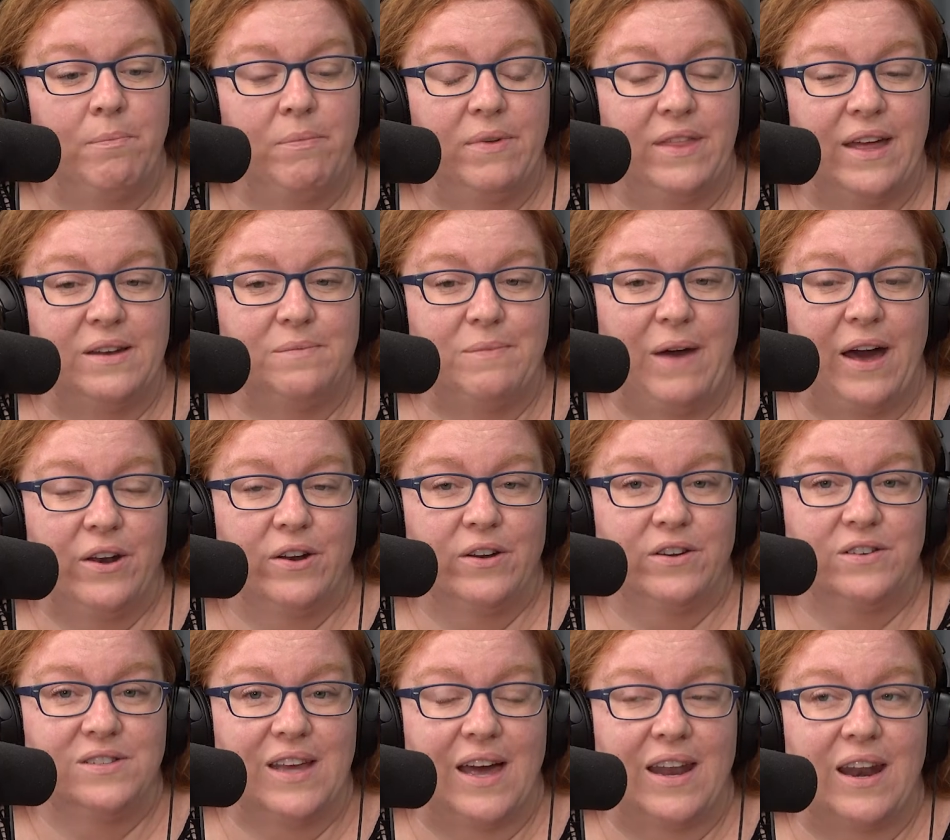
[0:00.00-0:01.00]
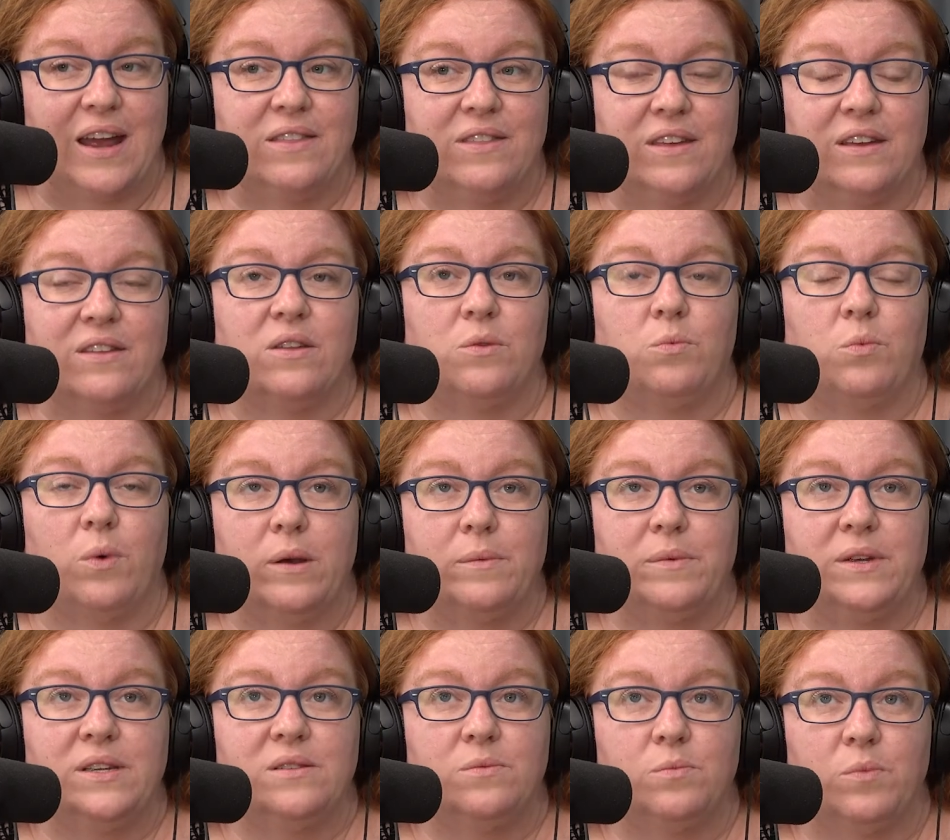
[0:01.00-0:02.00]
But that matters, and I think that when
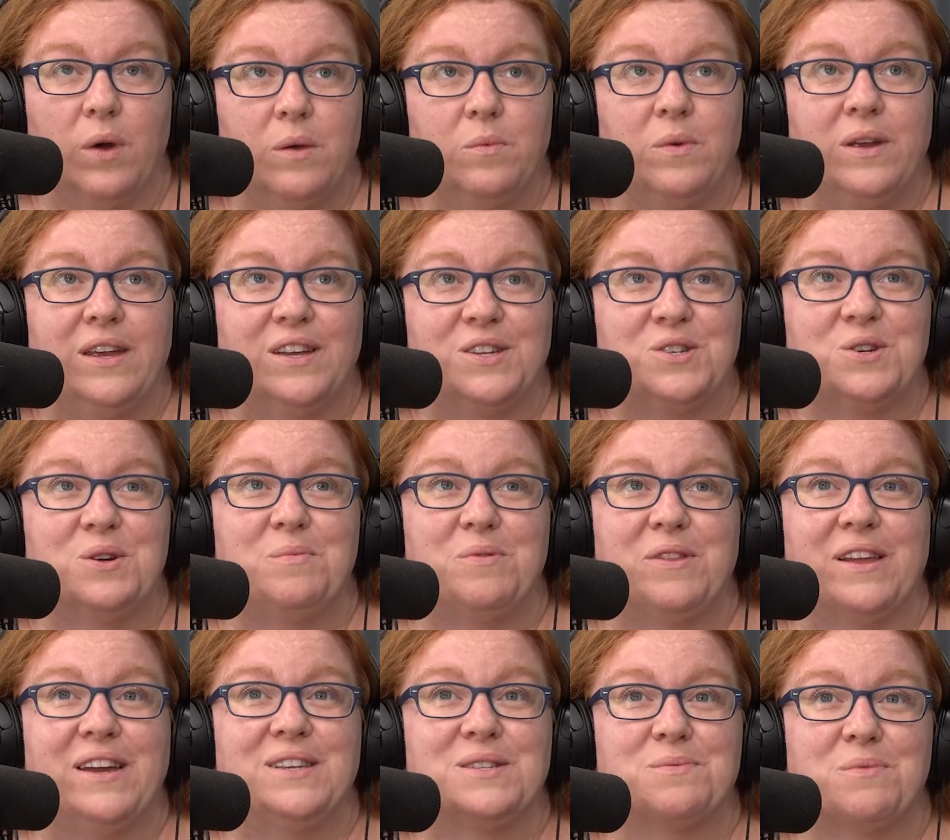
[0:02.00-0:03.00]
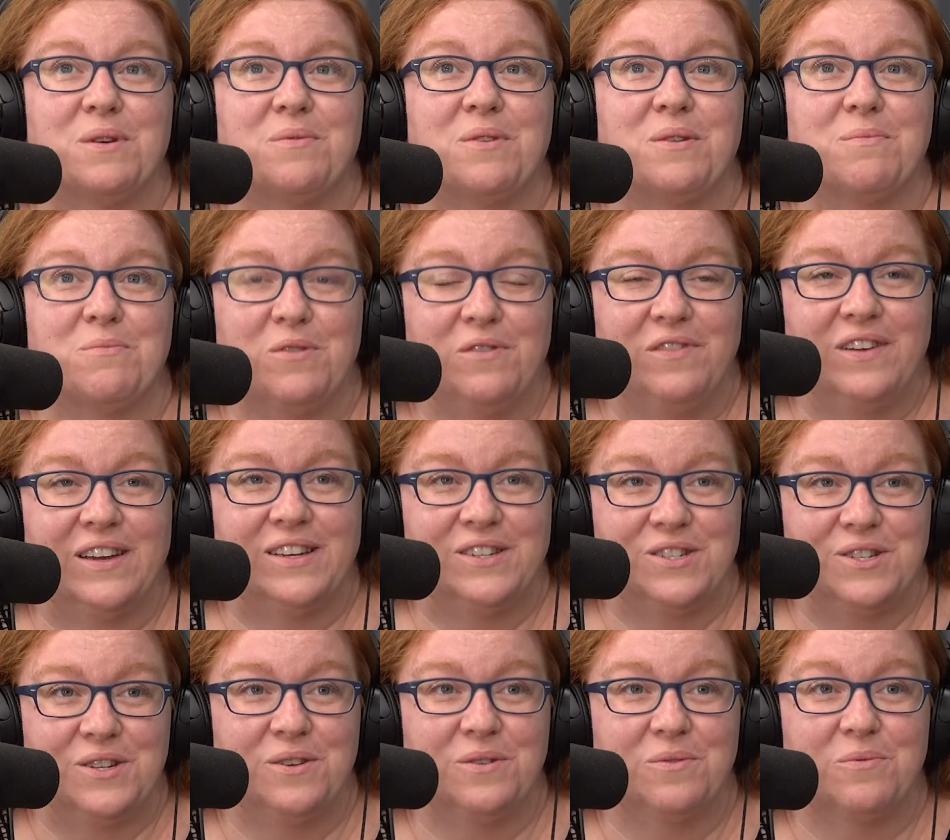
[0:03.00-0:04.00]
we get to a place where we're
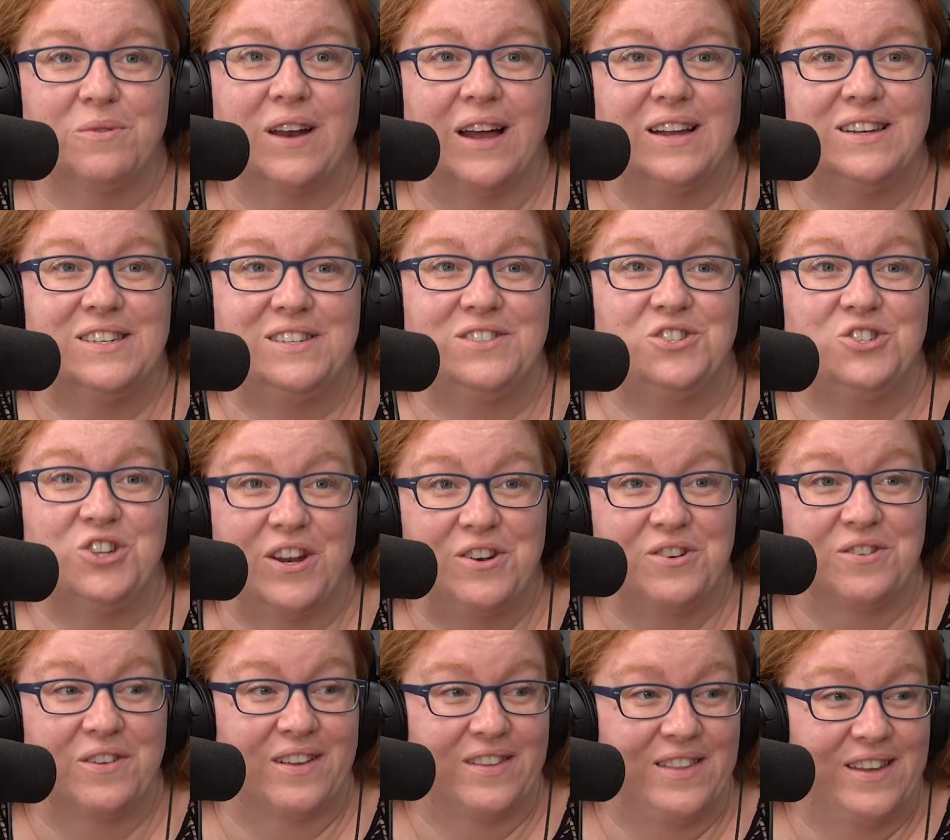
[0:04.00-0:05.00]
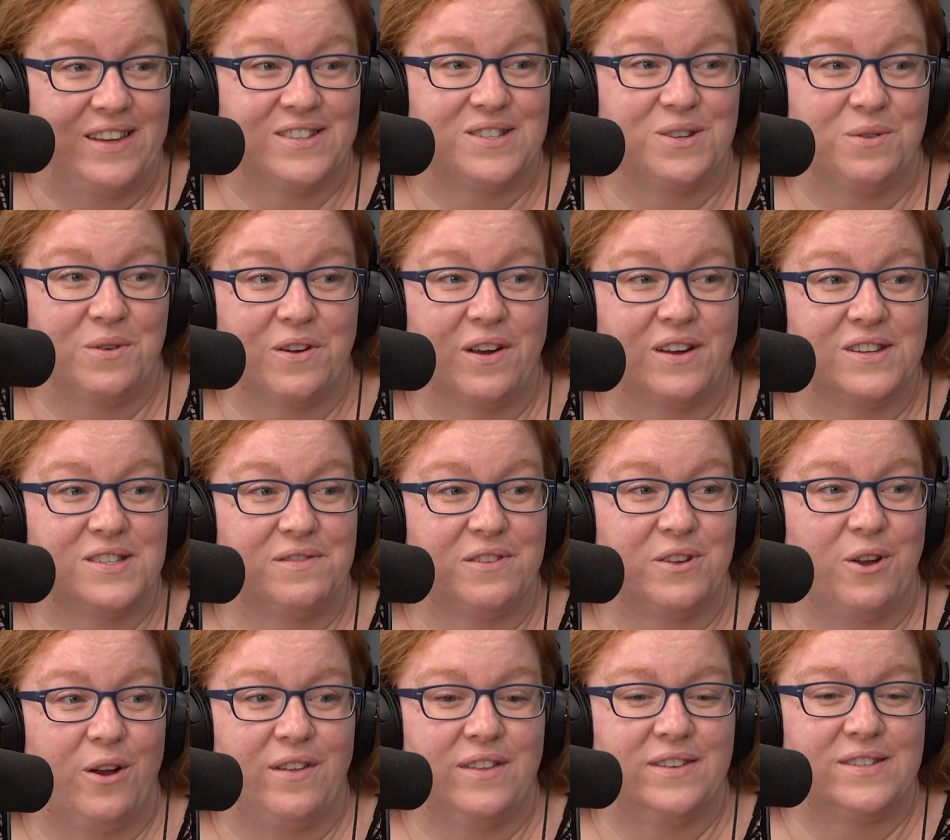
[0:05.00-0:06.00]
not gendering things so
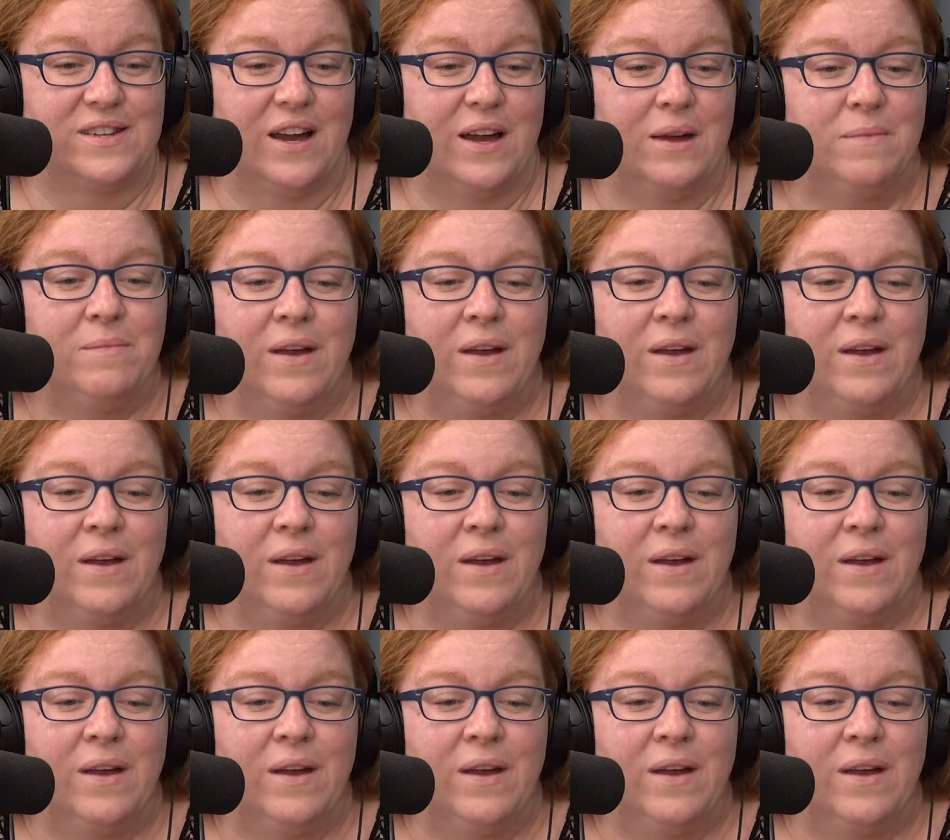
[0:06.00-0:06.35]
aggressively all the time,